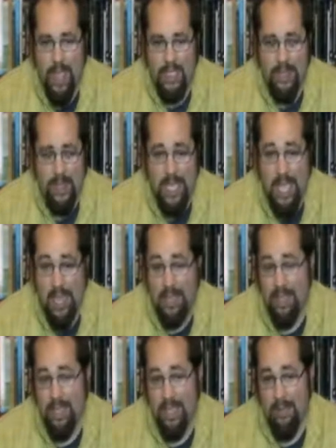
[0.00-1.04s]
as I began
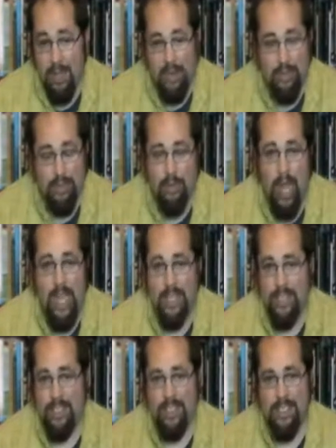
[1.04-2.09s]
to think about
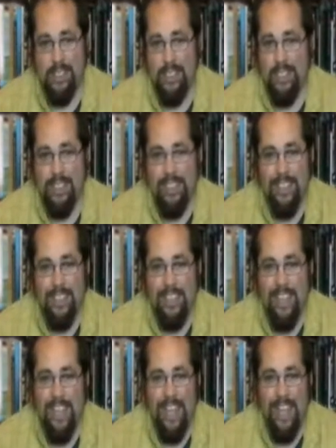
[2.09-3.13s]
grace,
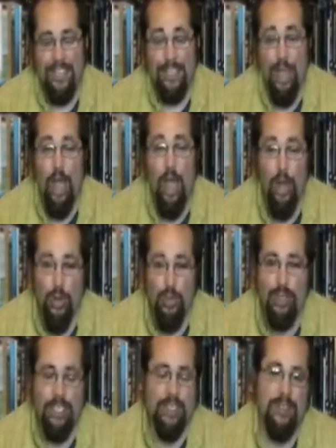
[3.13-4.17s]
just
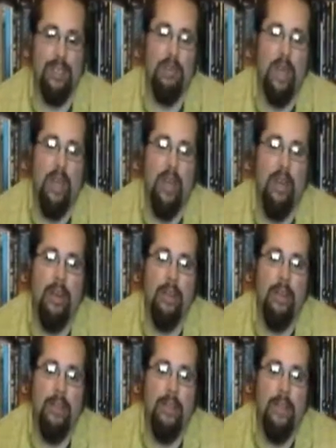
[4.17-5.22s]
hope just filled my heart.
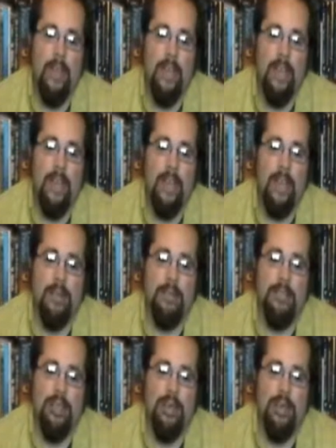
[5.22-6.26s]
Uh,
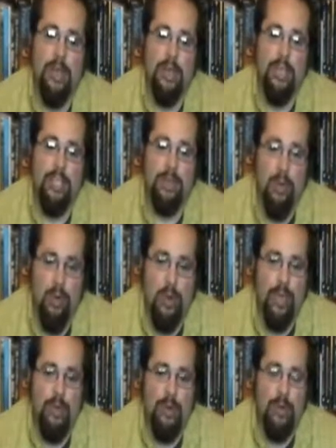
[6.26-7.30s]
so this
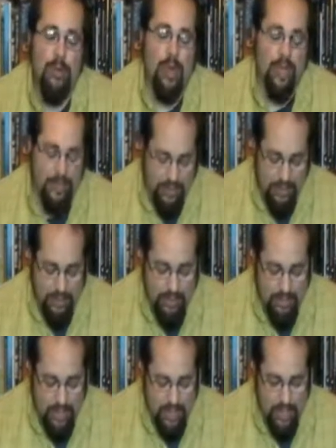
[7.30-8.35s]
morning we want
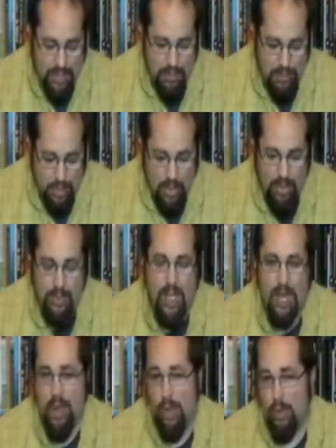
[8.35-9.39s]
to impart
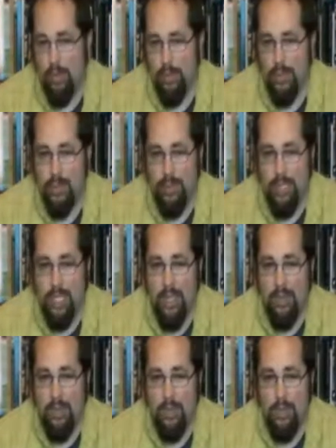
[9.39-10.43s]
that hope to each
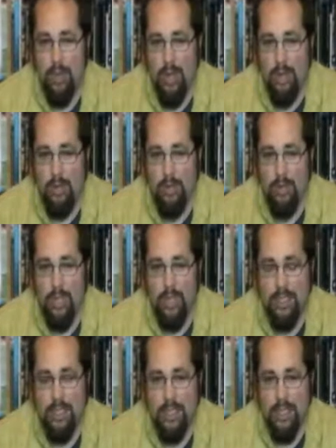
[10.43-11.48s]
other as we walk through
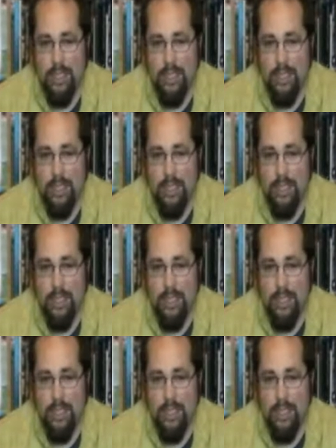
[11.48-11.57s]
this.